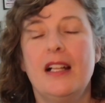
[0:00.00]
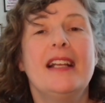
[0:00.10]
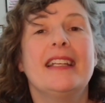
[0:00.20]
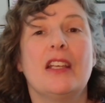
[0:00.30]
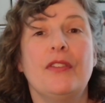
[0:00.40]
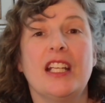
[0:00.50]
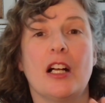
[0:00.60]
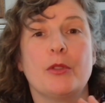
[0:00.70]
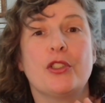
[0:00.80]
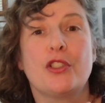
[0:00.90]
Giving
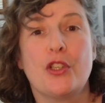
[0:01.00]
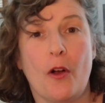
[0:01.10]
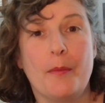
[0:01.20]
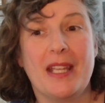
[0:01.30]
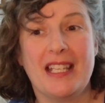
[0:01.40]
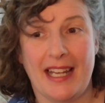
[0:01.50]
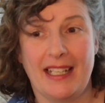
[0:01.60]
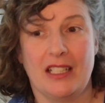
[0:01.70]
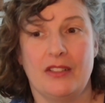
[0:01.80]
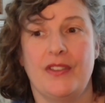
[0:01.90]
up should not be
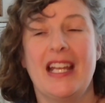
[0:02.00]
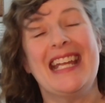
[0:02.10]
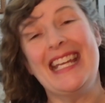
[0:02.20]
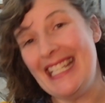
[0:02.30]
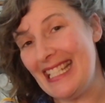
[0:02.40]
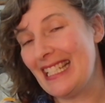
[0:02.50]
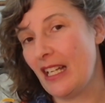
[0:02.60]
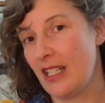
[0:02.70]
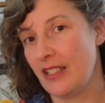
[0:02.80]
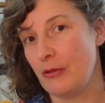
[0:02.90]
negative. It is
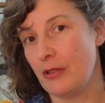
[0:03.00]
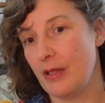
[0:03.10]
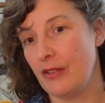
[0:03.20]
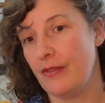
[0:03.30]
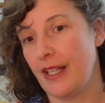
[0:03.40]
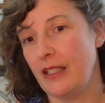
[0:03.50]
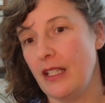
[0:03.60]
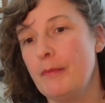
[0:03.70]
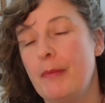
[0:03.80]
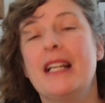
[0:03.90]
hard to admit
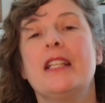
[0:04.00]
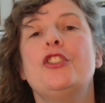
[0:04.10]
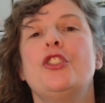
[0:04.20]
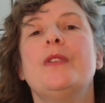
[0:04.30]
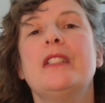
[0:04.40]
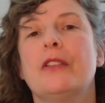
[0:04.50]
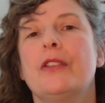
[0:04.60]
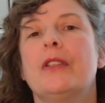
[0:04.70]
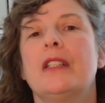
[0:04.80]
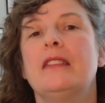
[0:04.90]
failure, but in doing so,
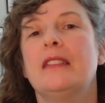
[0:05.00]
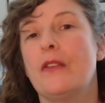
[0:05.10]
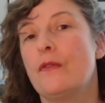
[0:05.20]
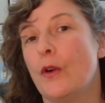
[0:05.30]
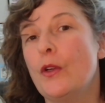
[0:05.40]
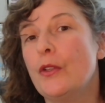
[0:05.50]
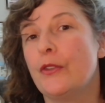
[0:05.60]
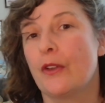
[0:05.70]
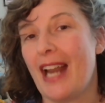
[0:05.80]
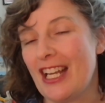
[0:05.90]
you're going to stay
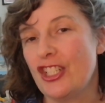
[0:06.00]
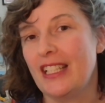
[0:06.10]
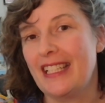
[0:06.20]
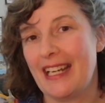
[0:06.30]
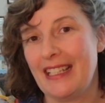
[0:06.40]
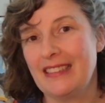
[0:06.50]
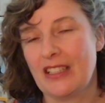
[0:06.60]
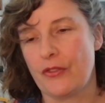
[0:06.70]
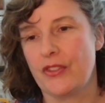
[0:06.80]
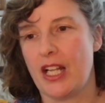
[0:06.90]
focused on actually getting
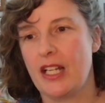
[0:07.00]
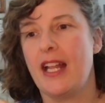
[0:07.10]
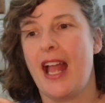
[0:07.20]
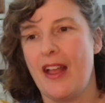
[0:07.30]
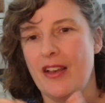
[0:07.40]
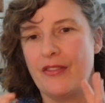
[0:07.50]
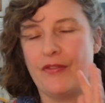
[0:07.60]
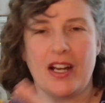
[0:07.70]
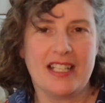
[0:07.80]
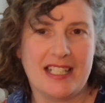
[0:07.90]
stuff done and
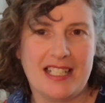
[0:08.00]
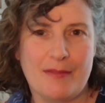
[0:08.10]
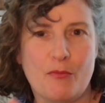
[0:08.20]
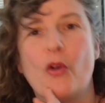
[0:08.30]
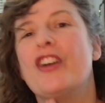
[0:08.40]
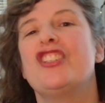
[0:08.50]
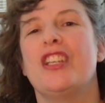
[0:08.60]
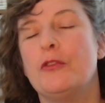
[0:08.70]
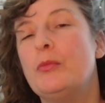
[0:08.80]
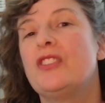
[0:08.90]
finding more
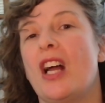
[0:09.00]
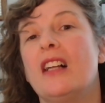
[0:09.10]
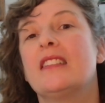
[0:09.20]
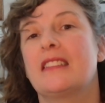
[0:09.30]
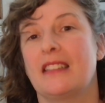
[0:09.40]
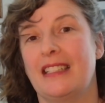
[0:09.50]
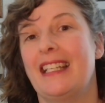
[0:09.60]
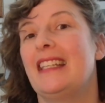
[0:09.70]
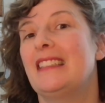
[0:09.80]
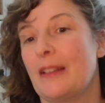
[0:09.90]
achievable tasks and
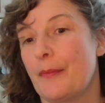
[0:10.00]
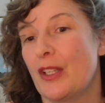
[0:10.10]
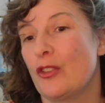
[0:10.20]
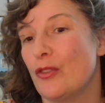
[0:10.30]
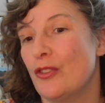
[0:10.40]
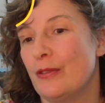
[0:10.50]
getting something good.